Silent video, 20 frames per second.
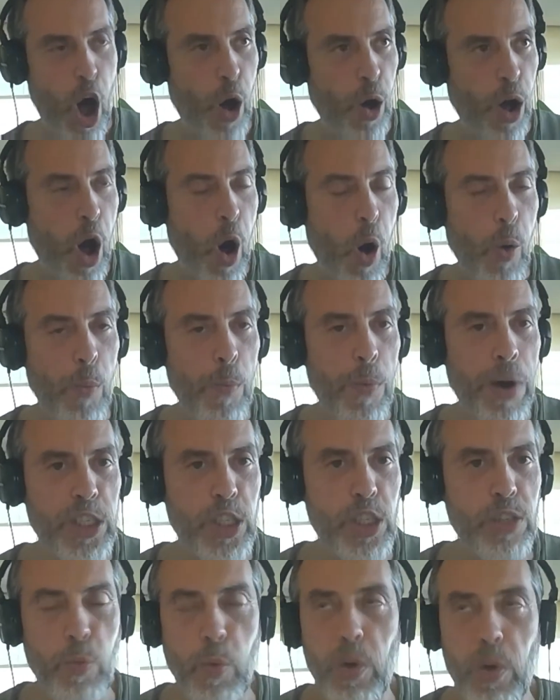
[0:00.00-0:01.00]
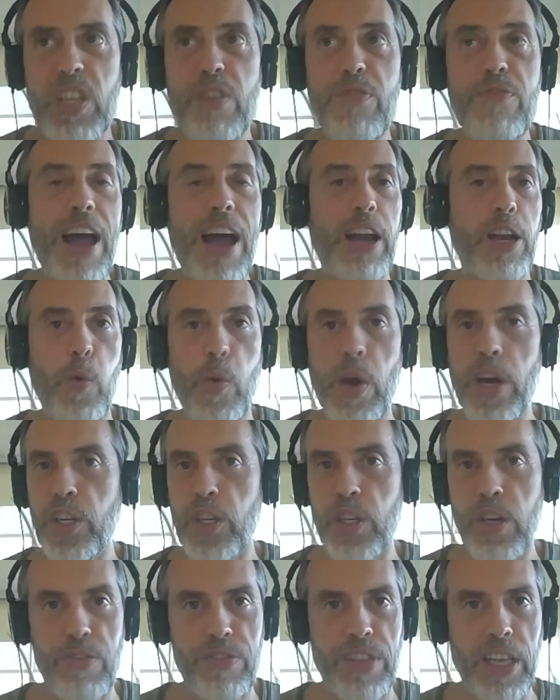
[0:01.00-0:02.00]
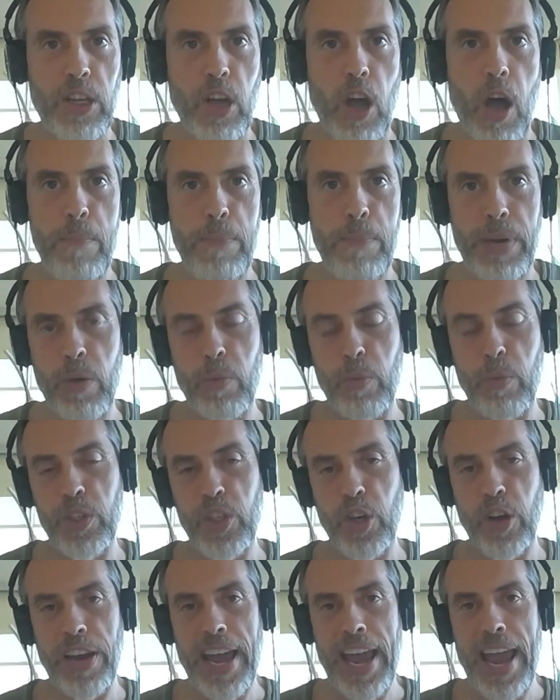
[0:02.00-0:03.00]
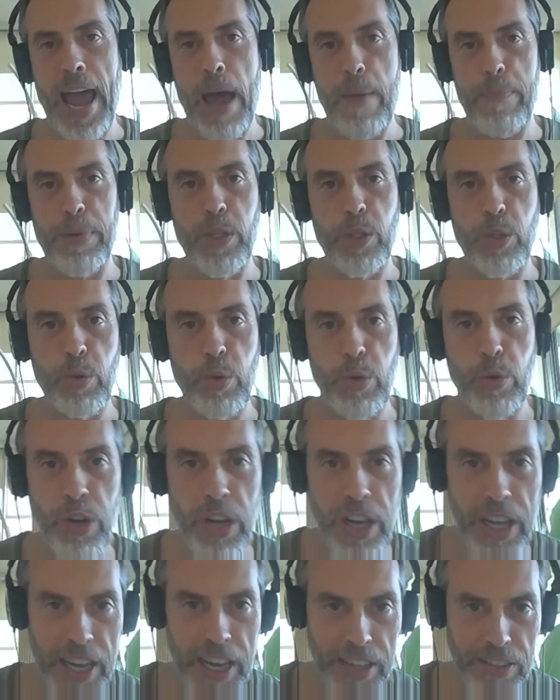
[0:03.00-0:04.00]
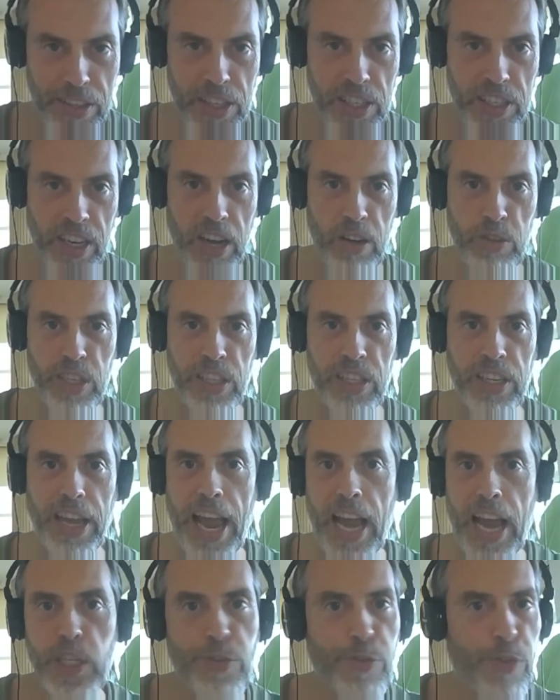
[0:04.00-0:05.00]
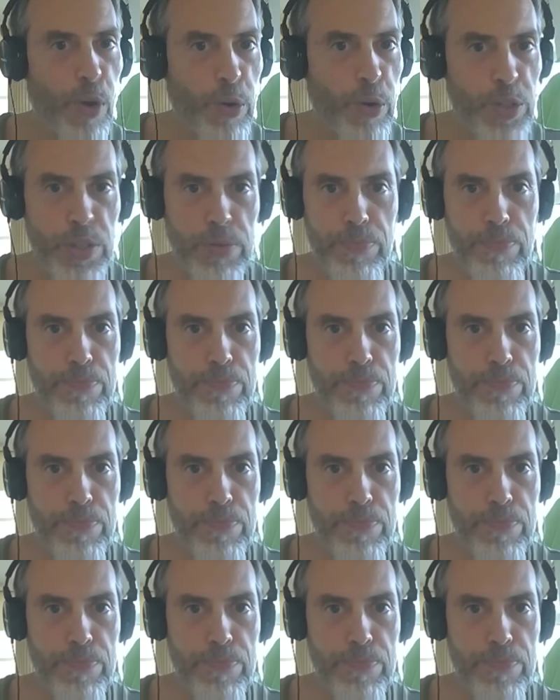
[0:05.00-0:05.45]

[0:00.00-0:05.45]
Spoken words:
what's the valuation of that company, what's going to happen to discounted cash flows,